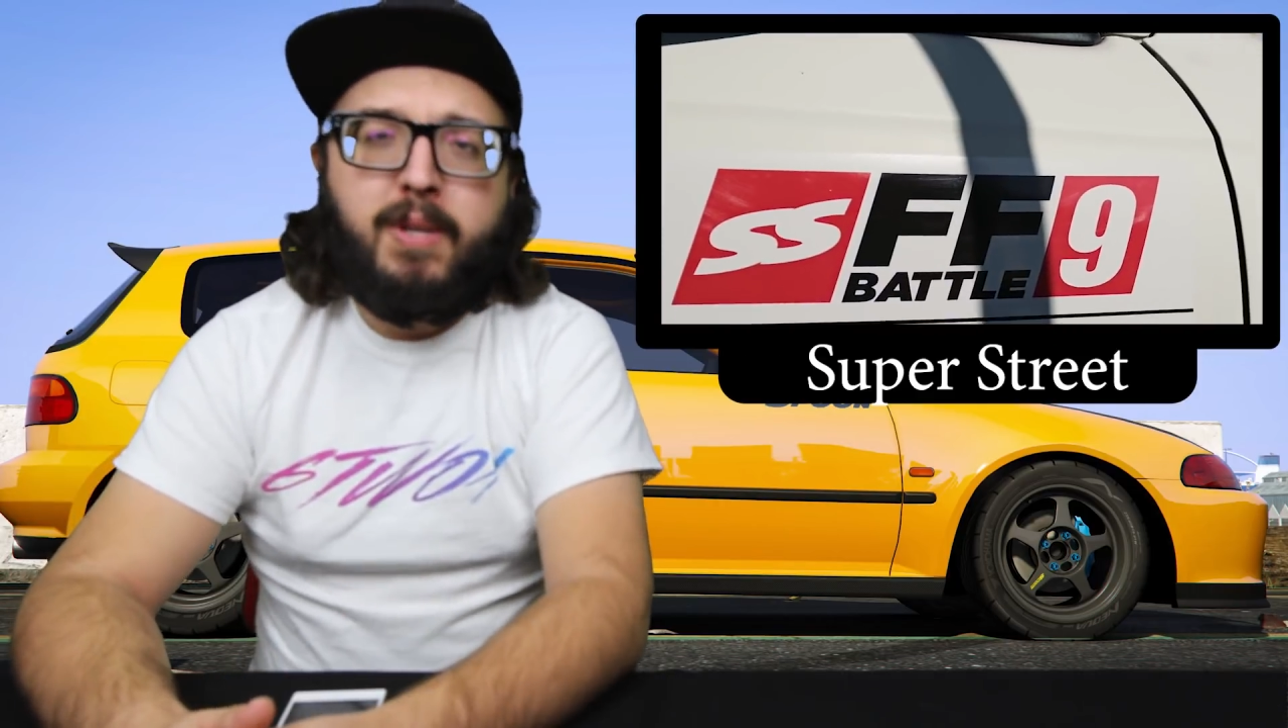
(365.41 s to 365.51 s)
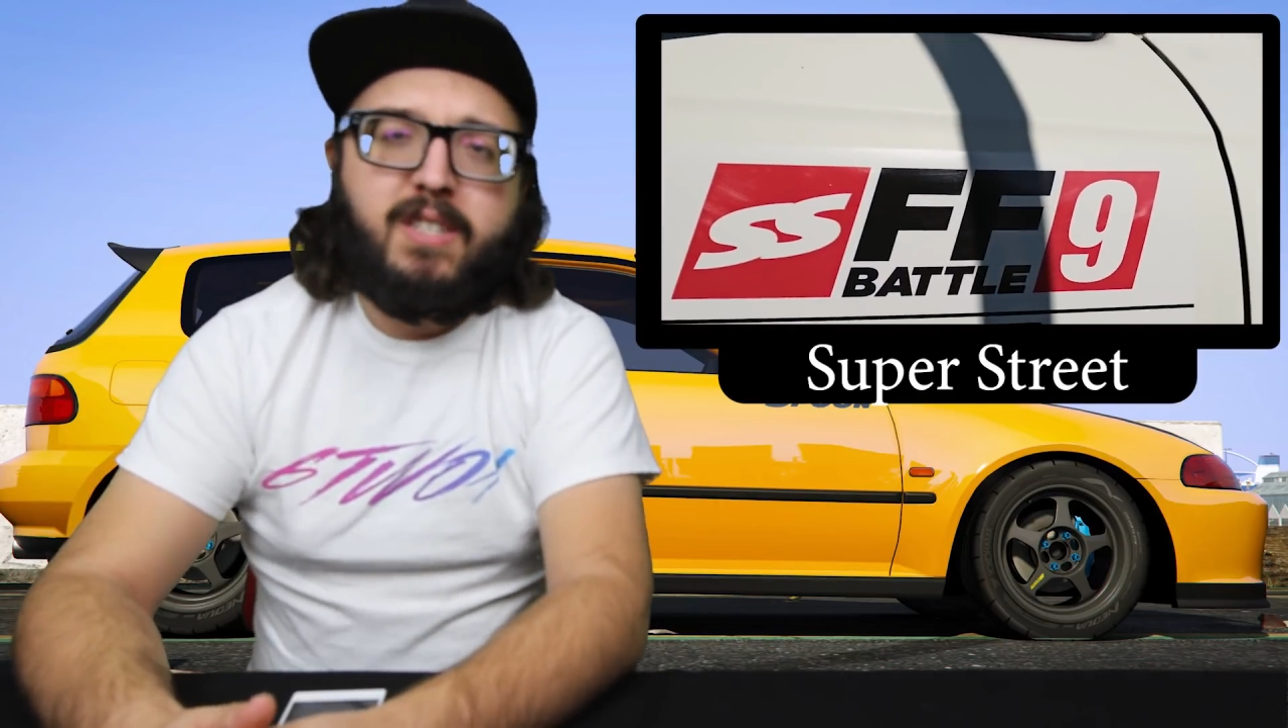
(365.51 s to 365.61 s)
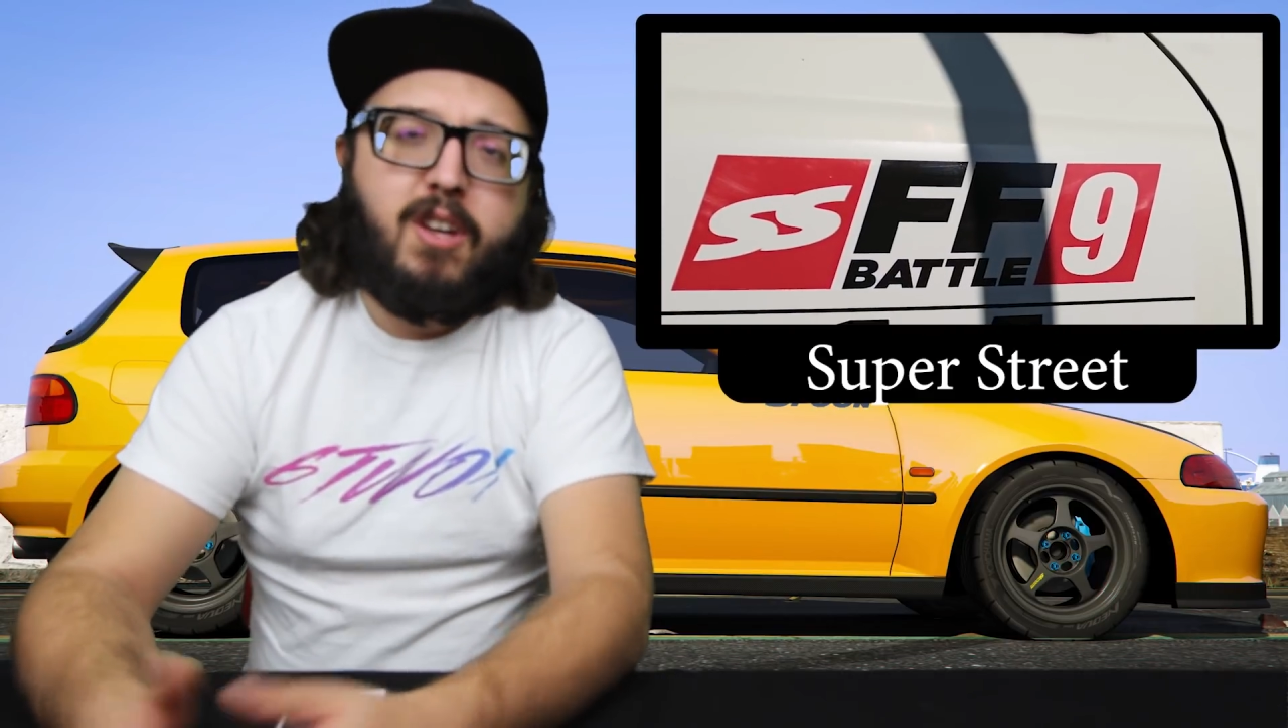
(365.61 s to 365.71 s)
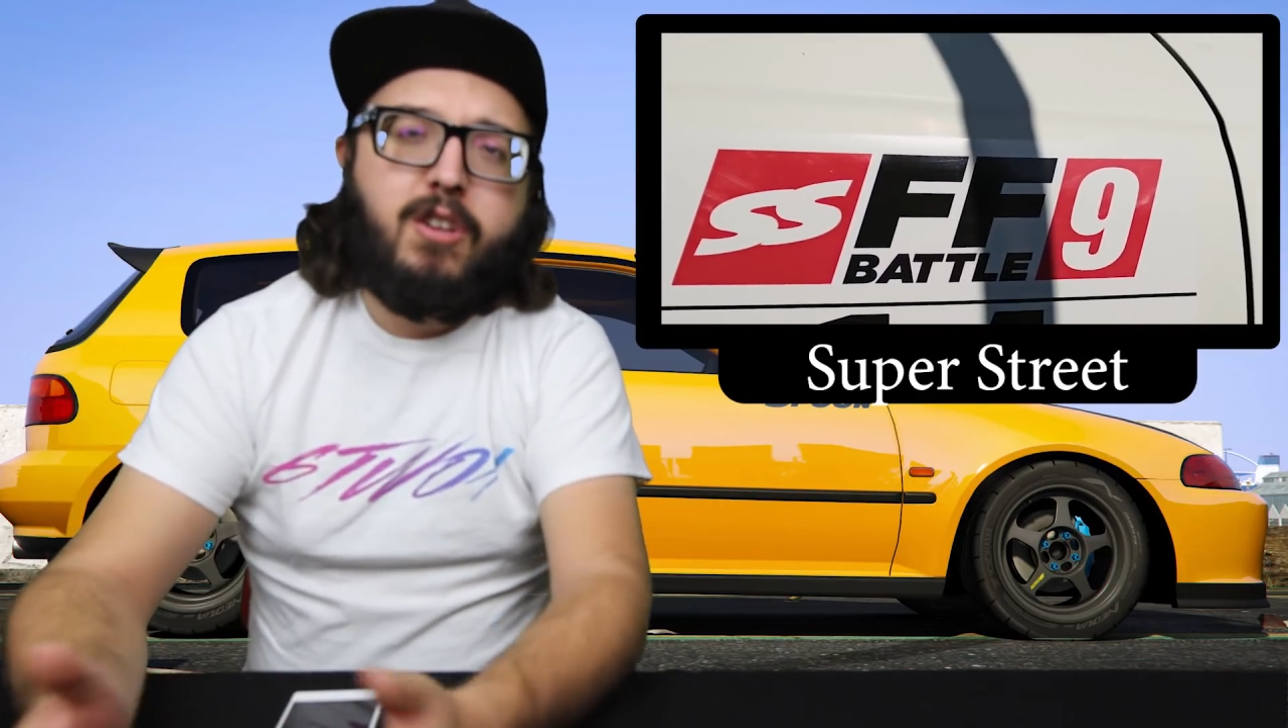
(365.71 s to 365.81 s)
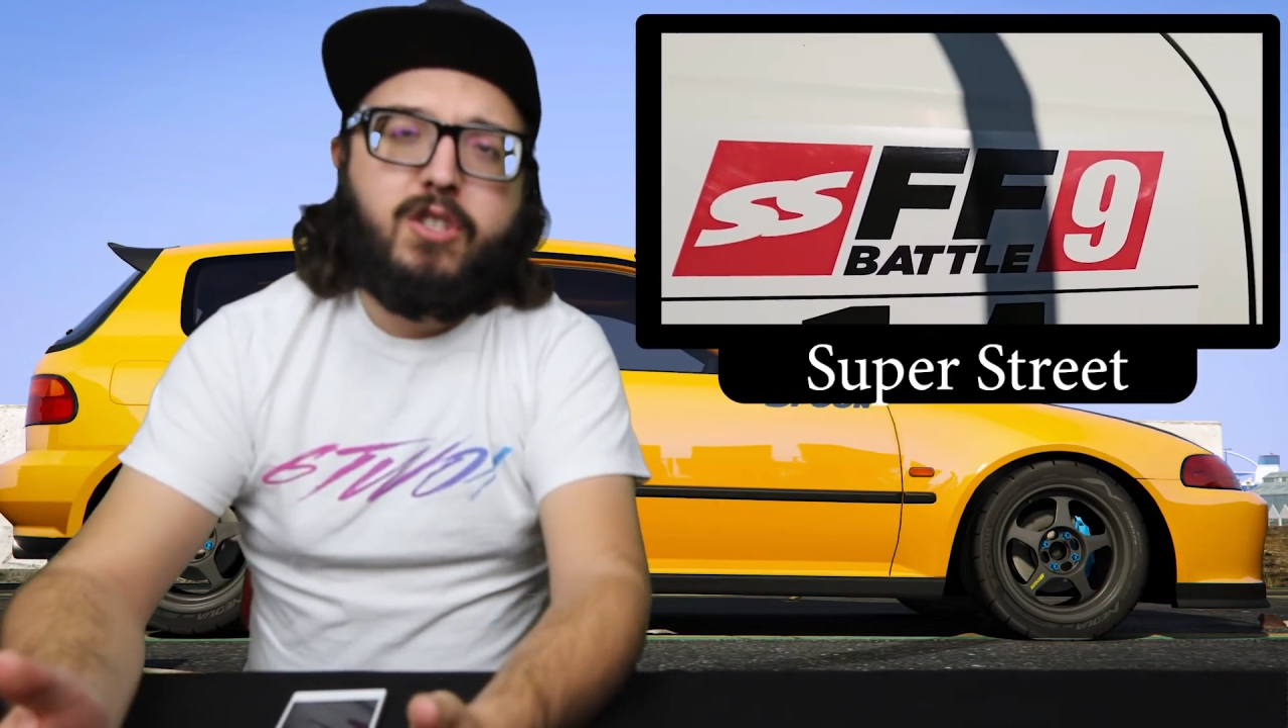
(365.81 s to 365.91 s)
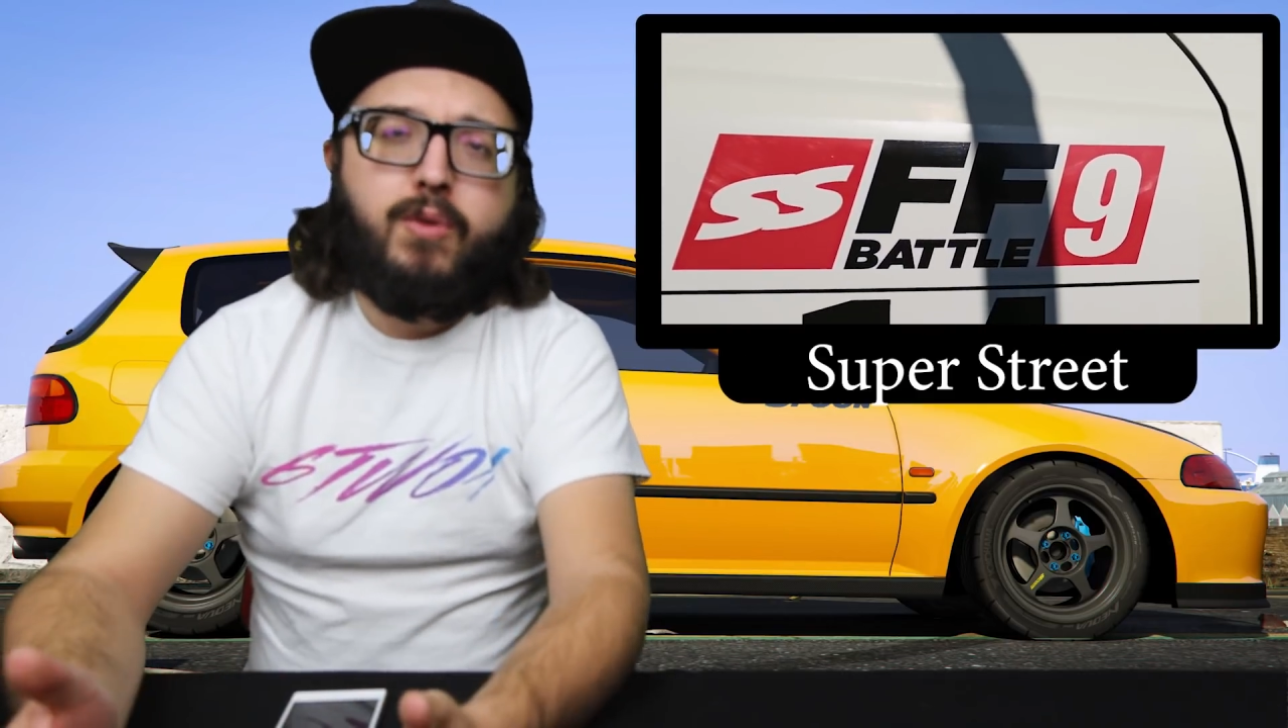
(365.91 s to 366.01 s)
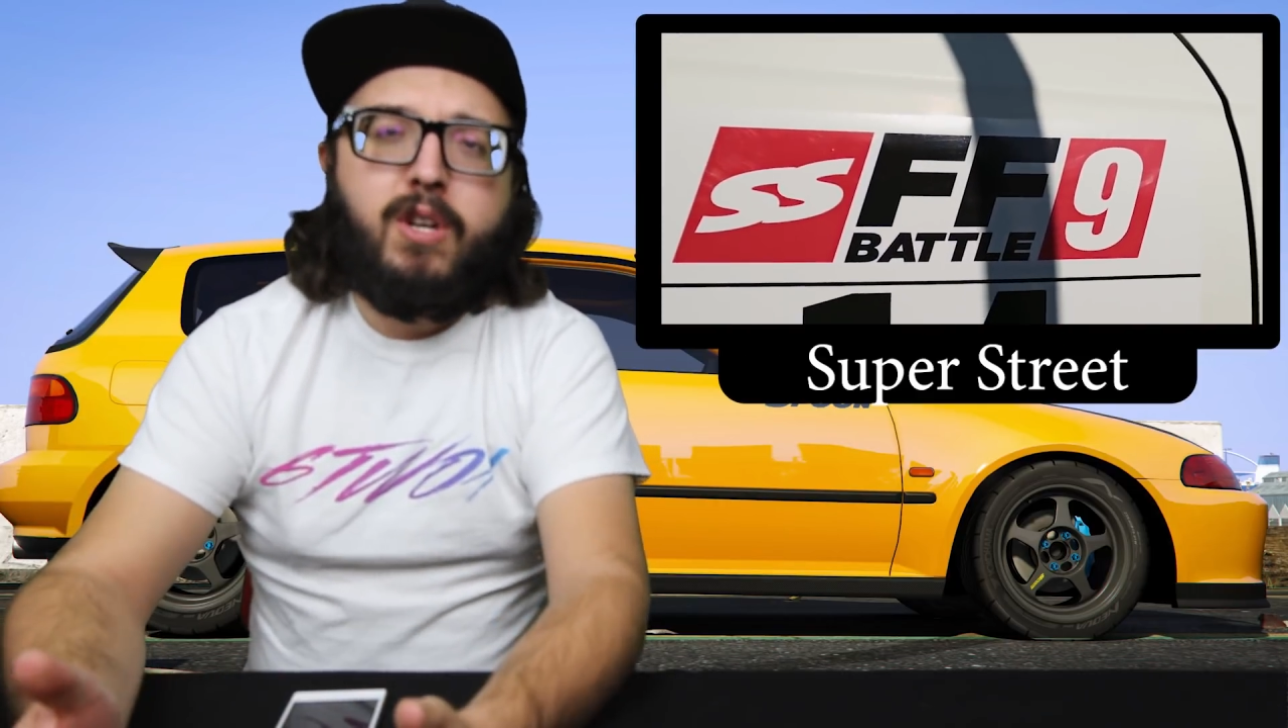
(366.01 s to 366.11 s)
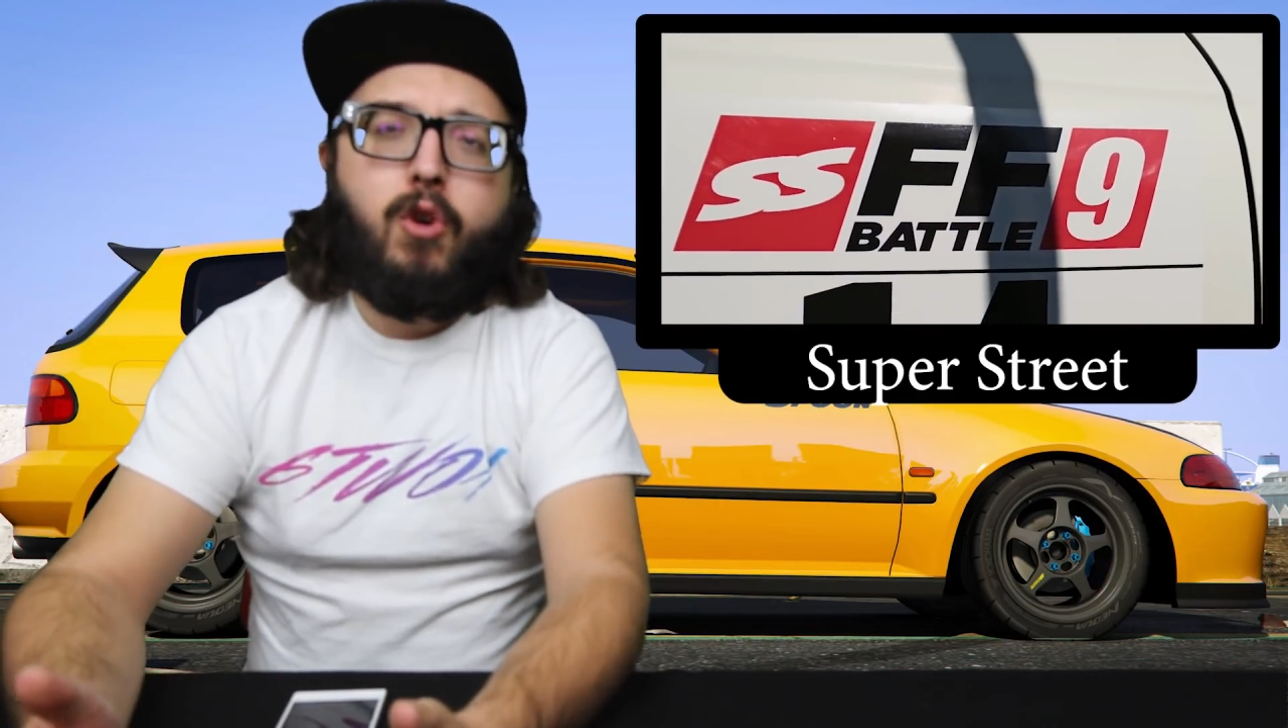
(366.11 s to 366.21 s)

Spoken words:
because also it